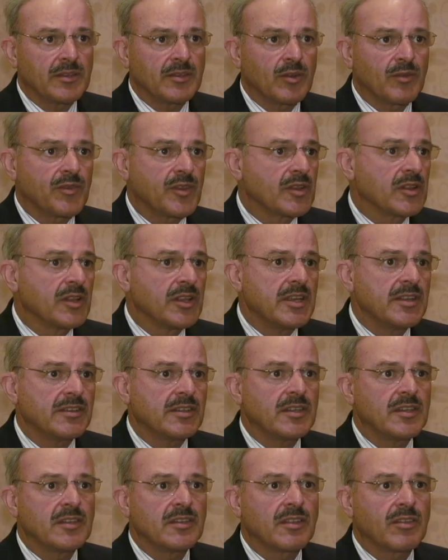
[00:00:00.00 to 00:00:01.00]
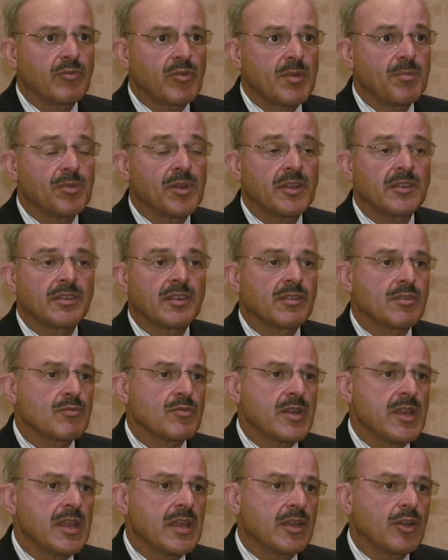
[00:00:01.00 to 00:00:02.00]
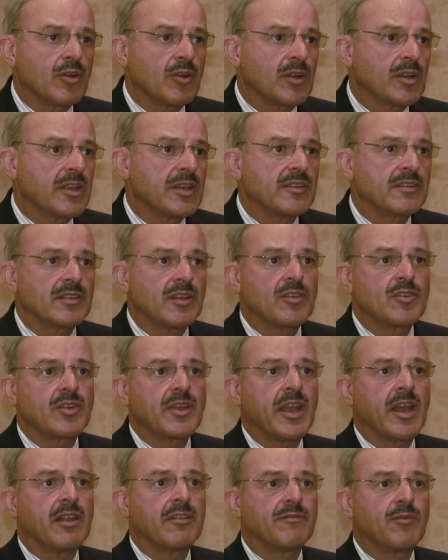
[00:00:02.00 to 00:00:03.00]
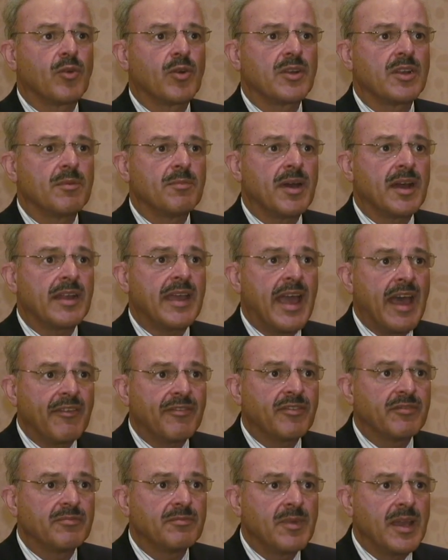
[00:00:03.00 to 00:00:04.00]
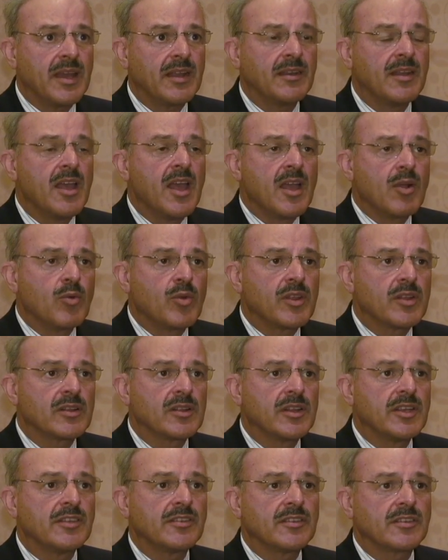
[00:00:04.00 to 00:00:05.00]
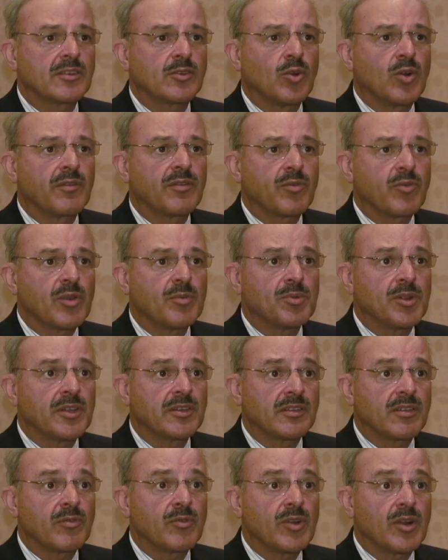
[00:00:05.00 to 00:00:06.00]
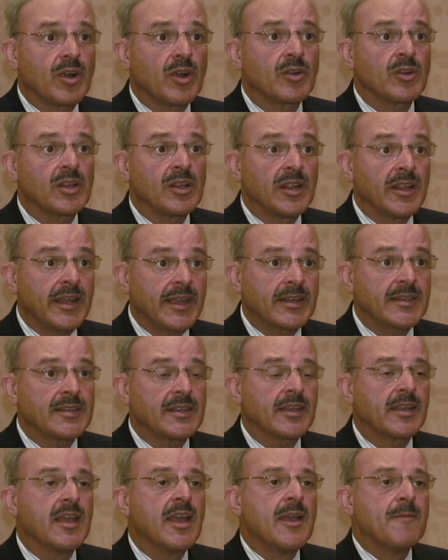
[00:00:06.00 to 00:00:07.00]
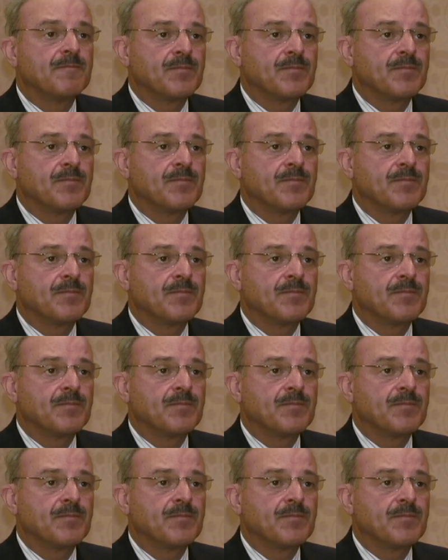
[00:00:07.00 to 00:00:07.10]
So if the Gleason is 3+3, currently in Southern California, about half of men with a Gleason score of 3+3 are electing